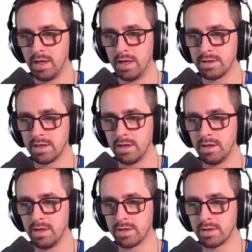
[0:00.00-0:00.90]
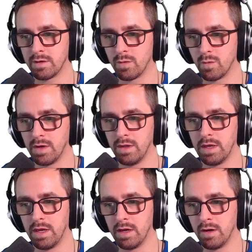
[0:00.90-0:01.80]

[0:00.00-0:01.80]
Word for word: isn't this really